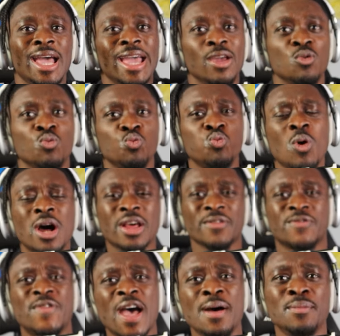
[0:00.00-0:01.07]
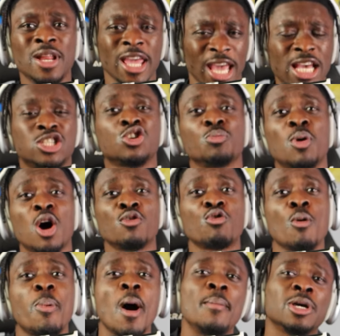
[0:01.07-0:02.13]
Hey, what a family, it's your boy
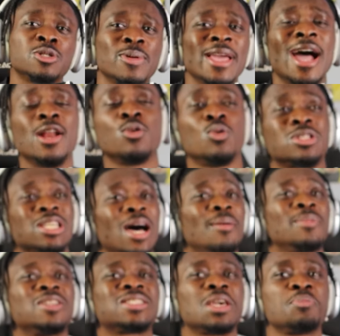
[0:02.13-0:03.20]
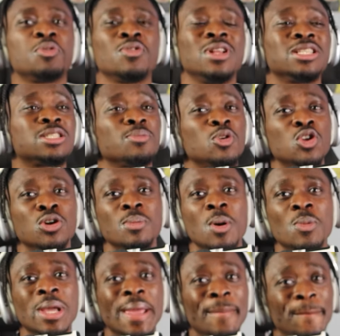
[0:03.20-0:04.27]
RealPelmx, but y'all know what time it is, keep it realistic, but look man,
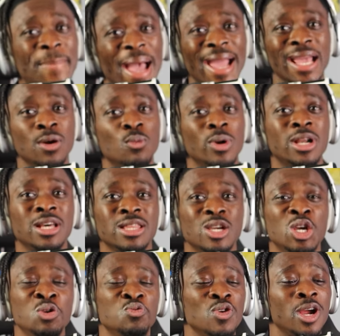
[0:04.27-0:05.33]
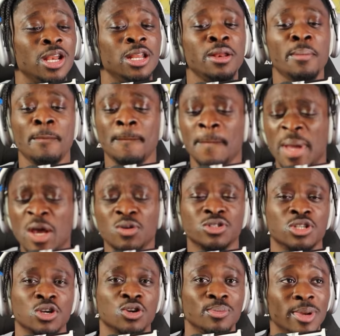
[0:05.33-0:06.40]
we back in with another Iranian
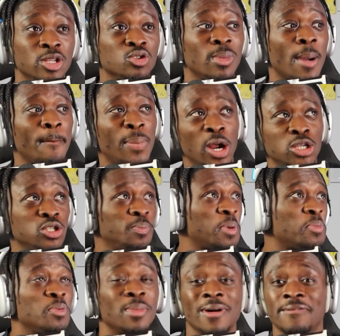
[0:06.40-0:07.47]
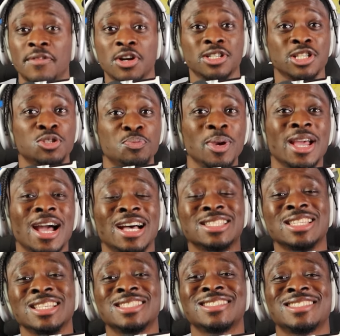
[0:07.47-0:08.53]
music, man, to my Persian people, my first to speak, I
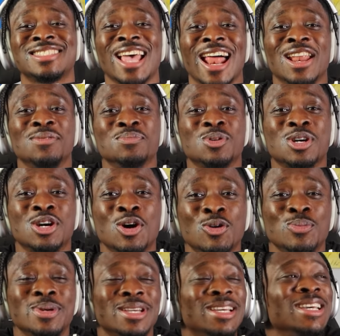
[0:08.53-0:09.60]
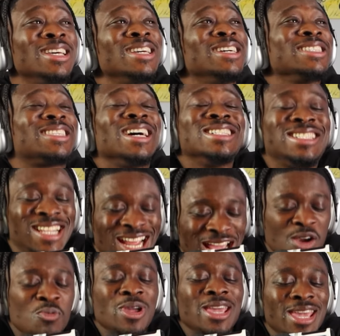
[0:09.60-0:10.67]
said, Salam Kobe.
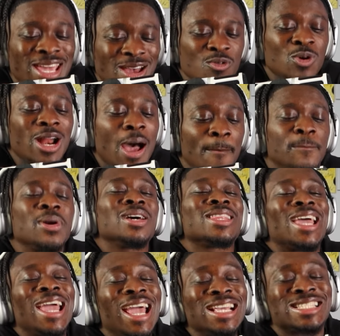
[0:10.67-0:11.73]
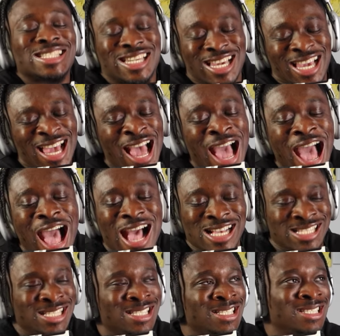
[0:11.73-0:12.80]
Today, we here with our brother,
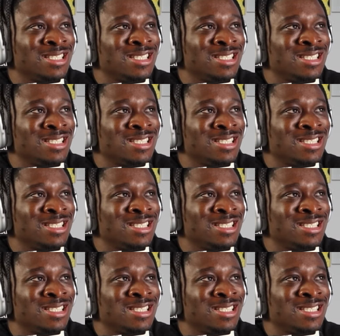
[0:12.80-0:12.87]
Hichkas.